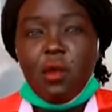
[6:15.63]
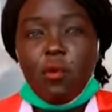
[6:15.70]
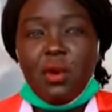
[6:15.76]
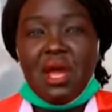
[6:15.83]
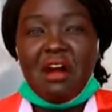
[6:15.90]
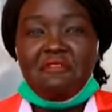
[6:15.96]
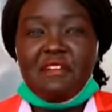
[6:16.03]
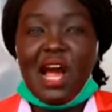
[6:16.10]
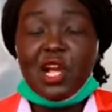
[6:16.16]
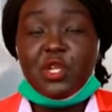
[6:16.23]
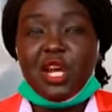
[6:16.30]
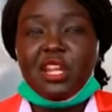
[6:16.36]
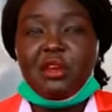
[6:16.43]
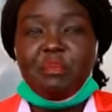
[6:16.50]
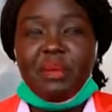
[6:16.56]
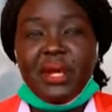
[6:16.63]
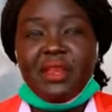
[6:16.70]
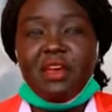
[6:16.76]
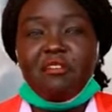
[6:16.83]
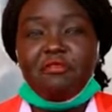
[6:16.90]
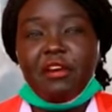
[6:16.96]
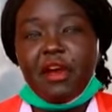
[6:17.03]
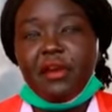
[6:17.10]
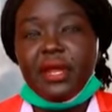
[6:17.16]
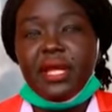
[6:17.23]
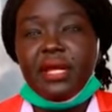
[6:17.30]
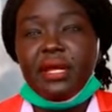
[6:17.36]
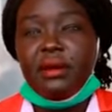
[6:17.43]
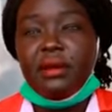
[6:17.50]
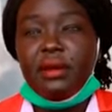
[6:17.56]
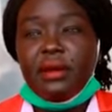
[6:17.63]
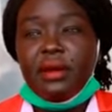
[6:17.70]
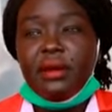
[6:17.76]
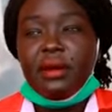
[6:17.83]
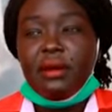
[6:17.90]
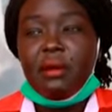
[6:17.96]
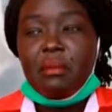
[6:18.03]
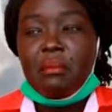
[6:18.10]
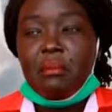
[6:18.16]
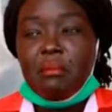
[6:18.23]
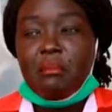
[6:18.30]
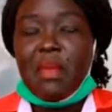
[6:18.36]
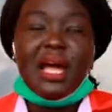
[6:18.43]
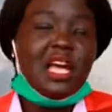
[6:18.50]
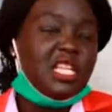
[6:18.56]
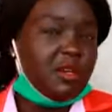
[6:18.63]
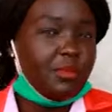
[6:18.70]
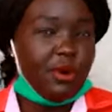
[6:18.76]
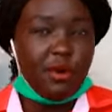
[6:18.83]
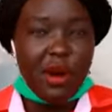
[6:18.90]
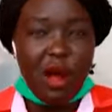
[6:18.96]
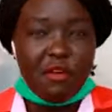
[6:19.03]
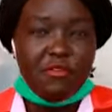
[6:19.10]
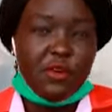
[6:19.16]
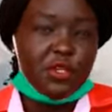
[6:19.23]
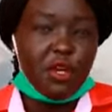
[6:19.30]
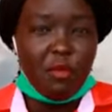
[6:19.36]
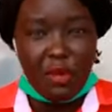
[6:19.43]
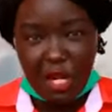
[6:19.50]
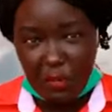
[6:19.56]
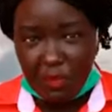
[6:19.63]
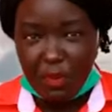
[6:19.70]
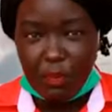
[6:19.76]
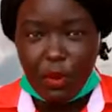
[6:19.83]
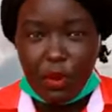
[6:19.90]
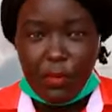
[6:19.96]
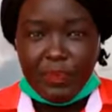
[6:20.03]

we have actually been a very marketable ground for so many people.